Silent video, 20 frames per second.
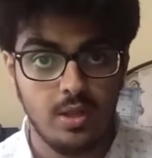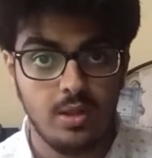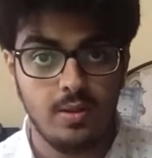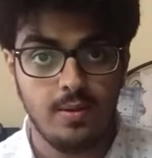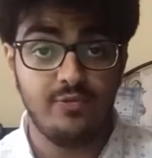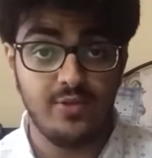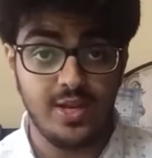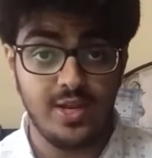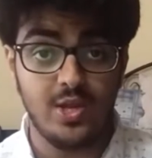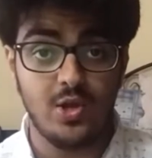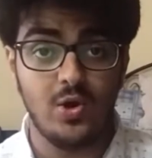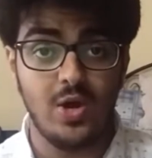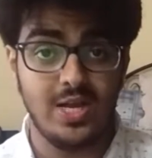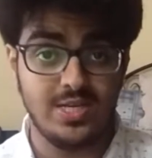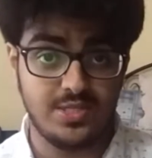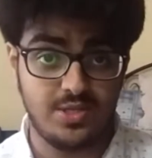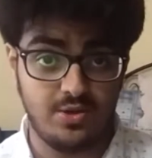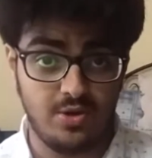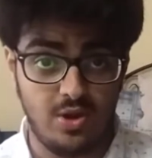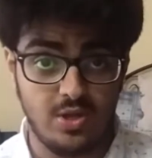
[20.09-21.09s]
The video
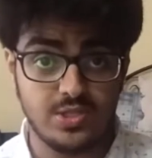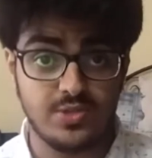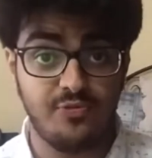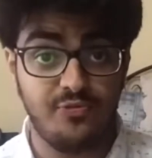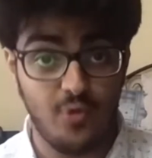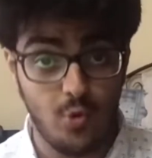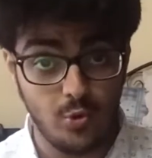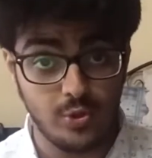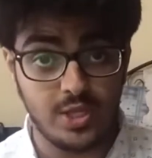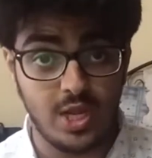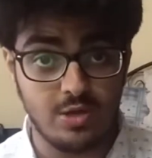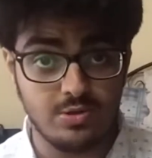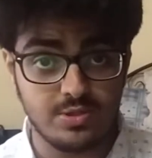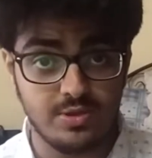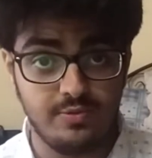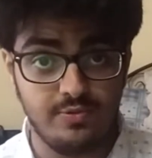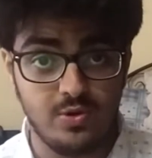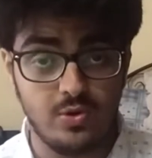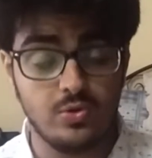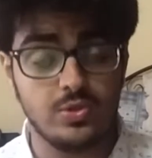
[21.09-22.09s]
has crossed
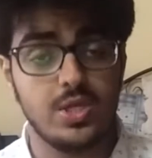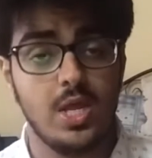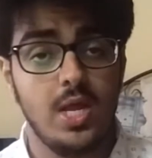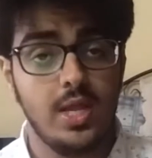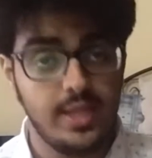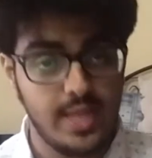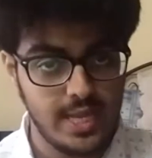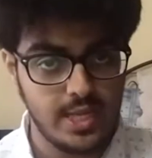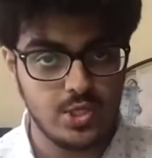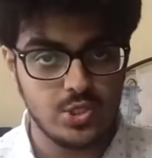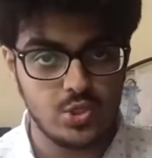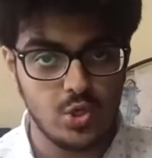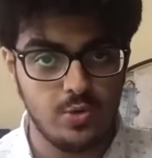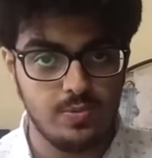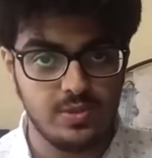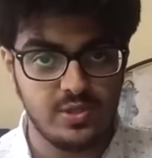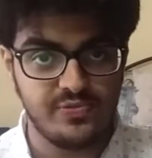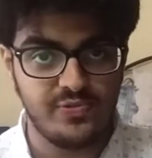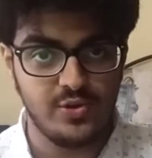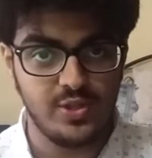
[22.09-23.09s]
4,000 views, thank you so
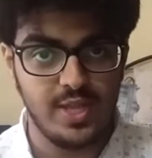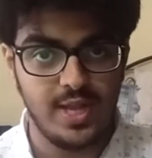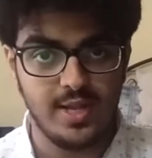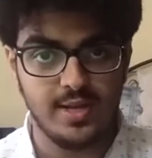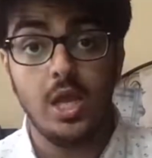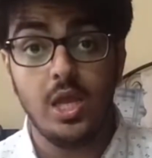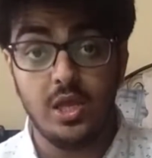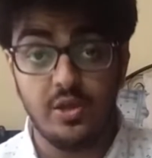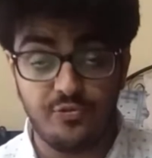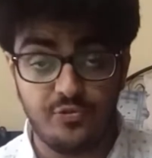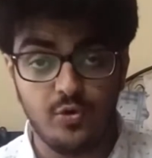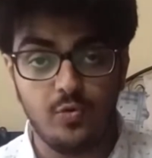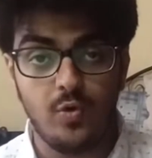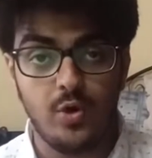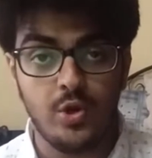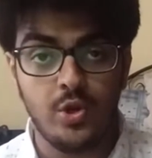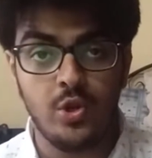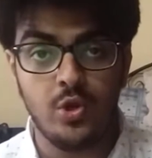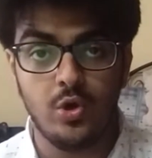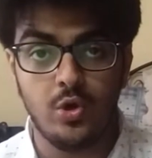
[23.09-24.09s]
much for that. If you
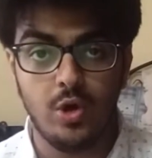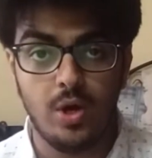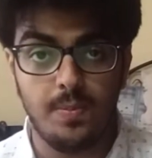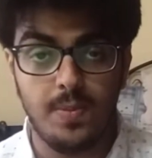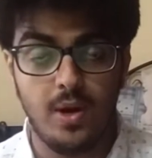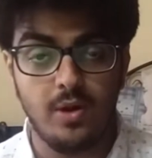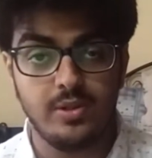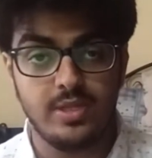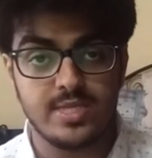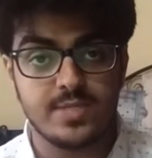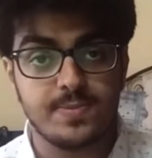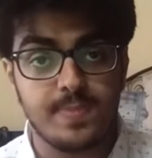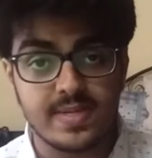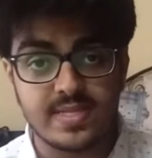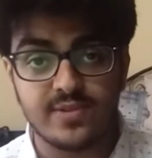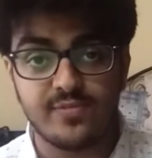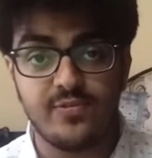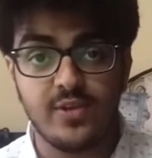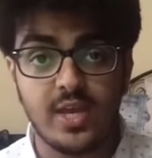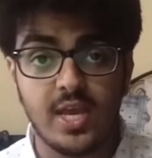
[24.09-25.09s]
want to know about the
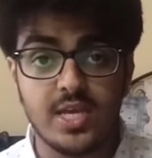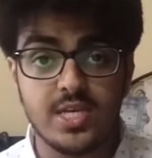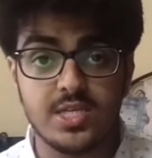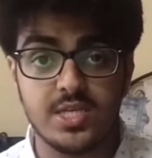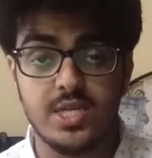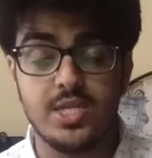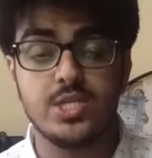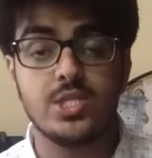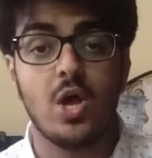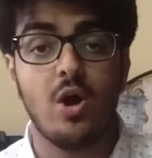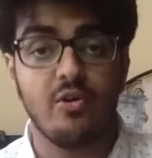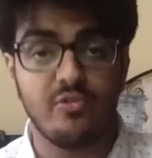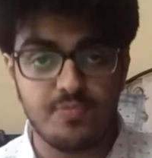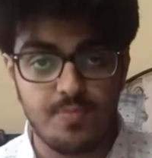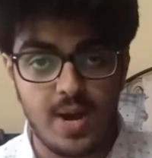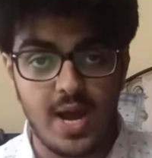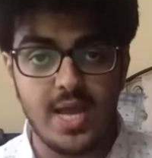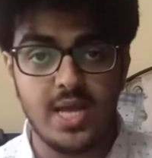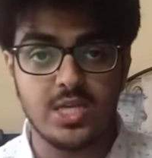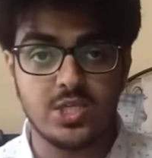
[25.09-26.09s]
specifications of
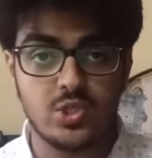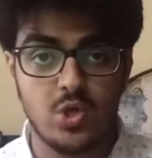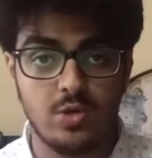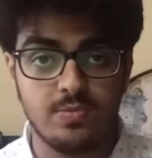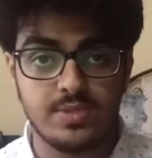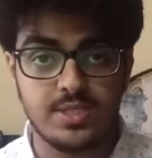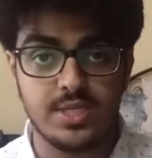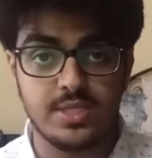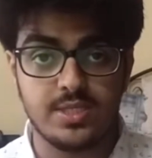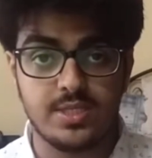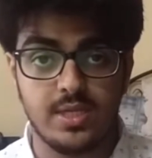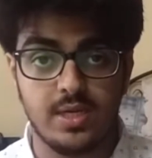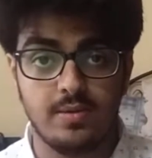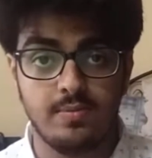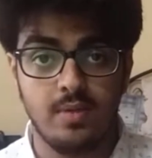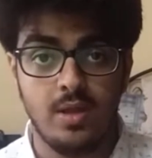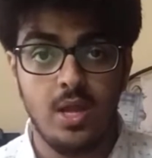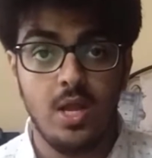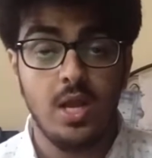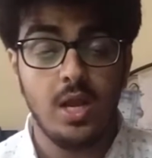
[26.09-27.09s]
my Azom
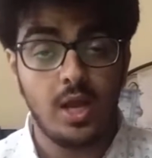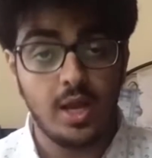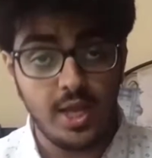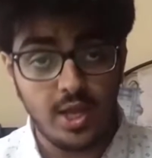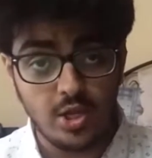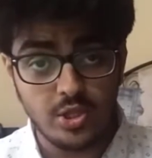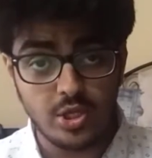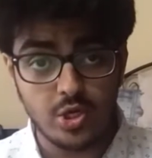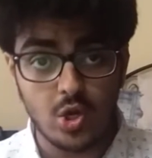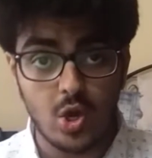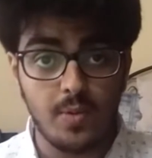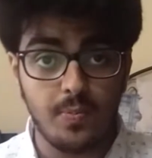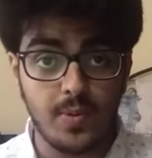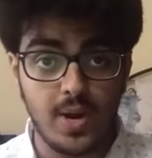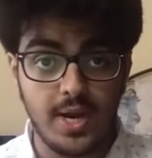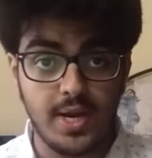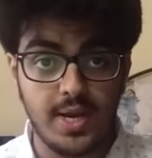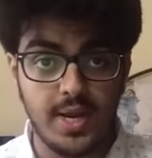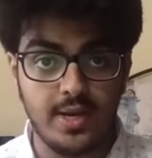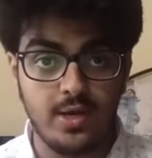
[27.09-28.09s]
system, click on the top
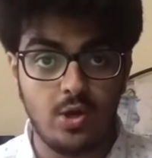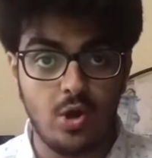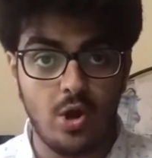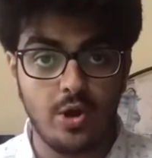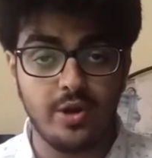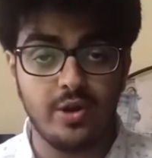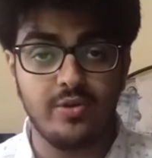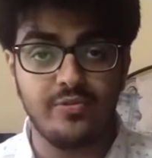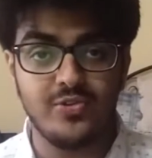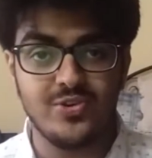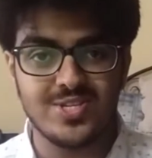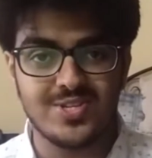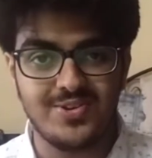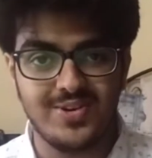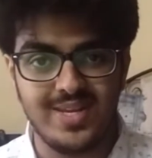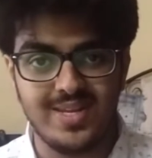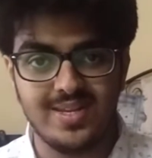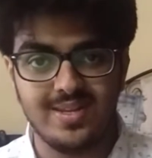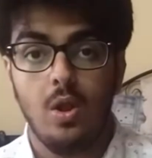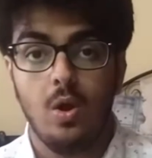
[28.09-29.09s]
right hand corner of your
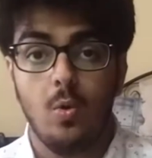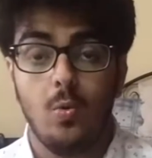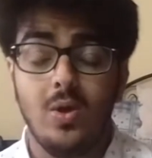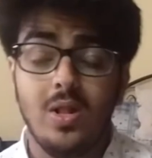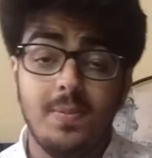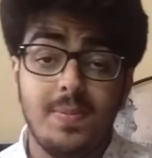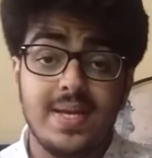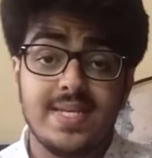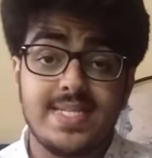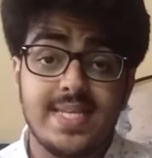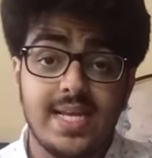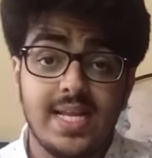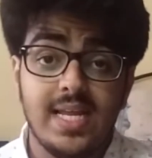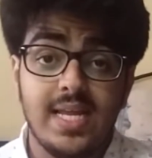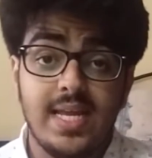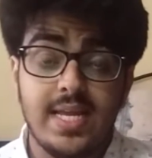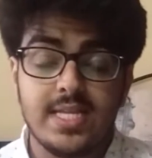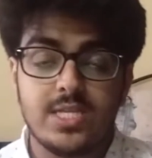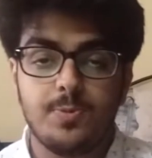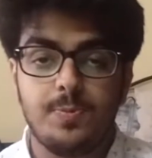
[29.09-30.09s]
screen. Well,
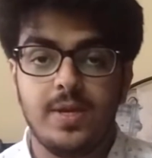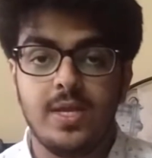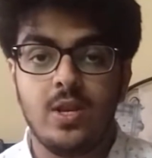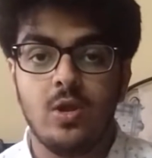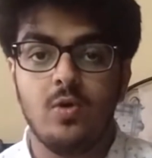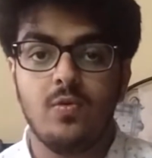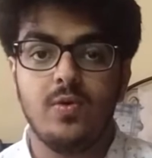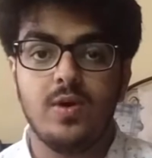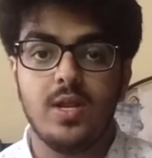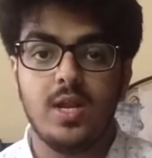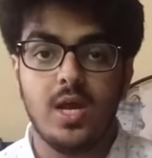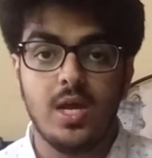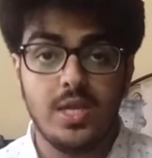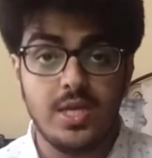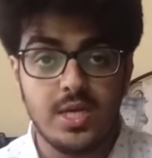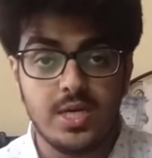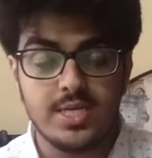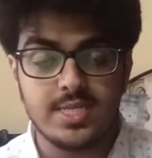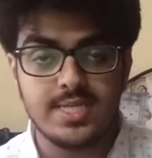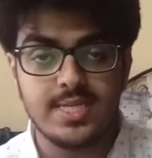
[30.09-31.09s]
basically it's been over a
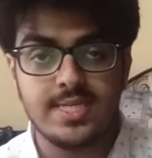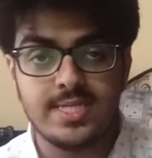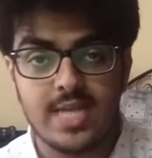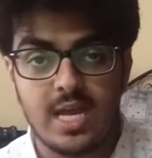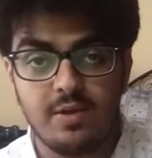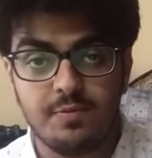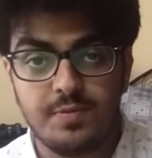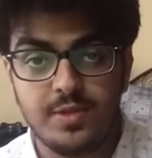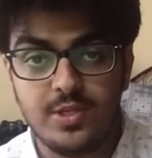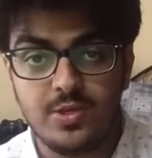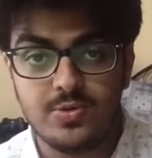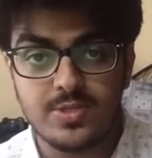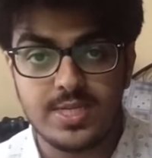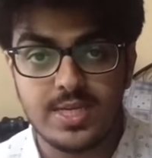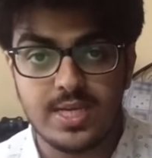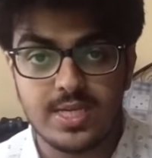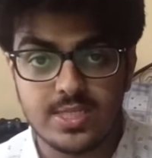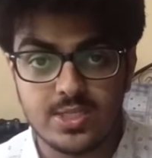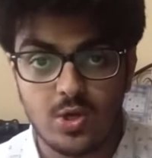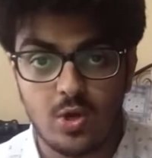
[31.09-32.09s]
year since I've been
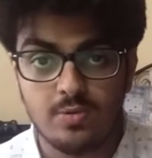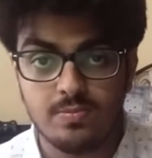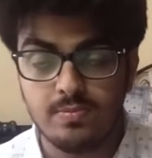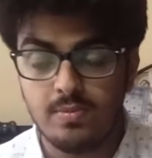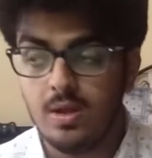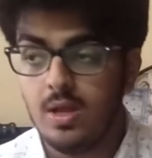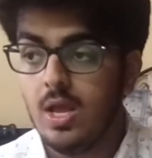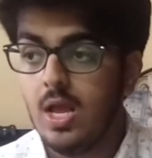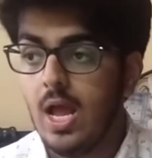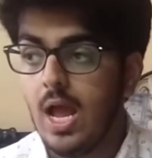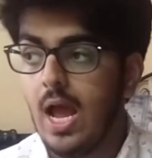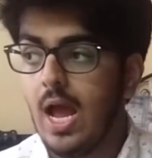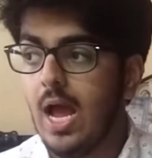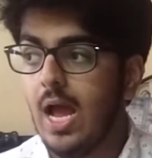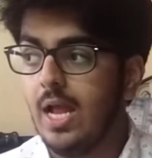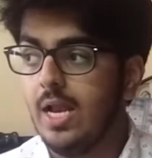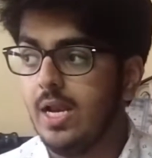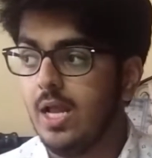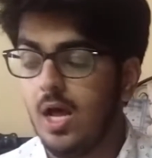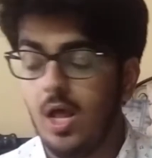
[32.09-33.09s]
using Azom
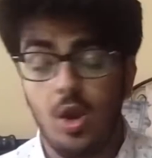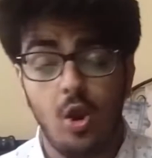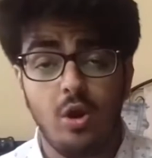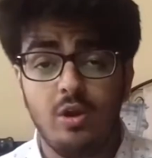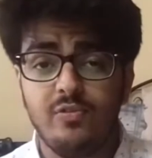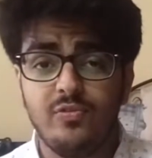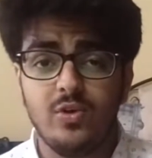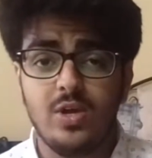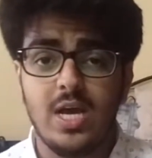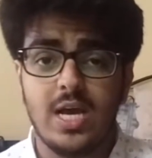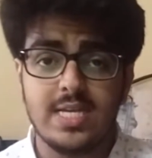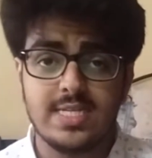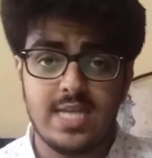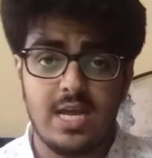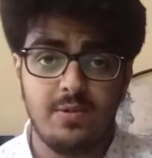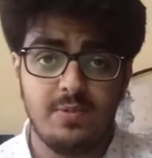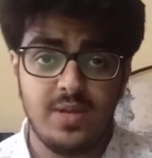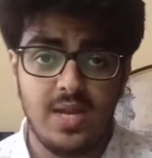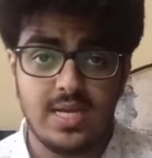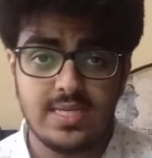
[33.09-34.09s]
and a lot of you guys
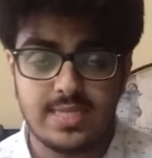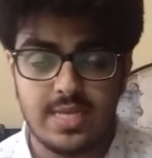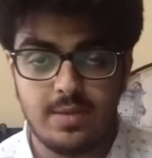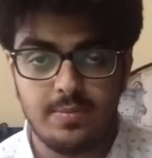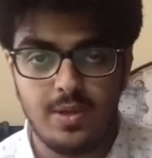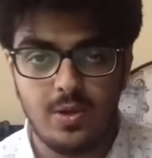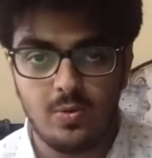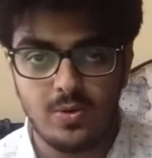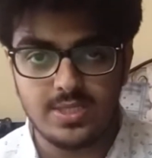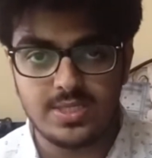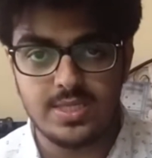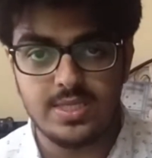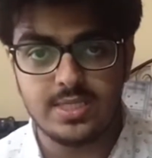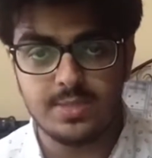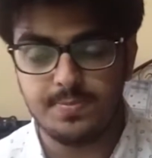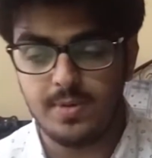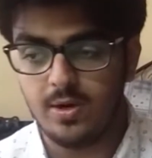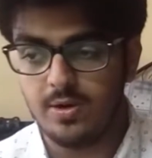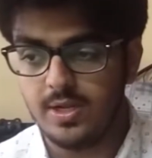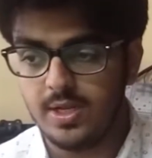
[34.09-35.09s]
have been asking me
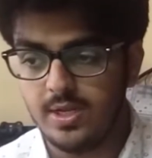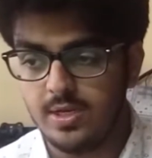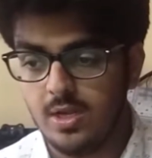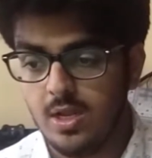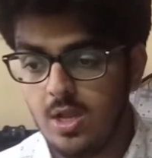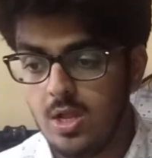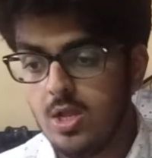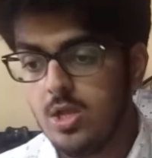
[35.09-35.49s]
questions about it.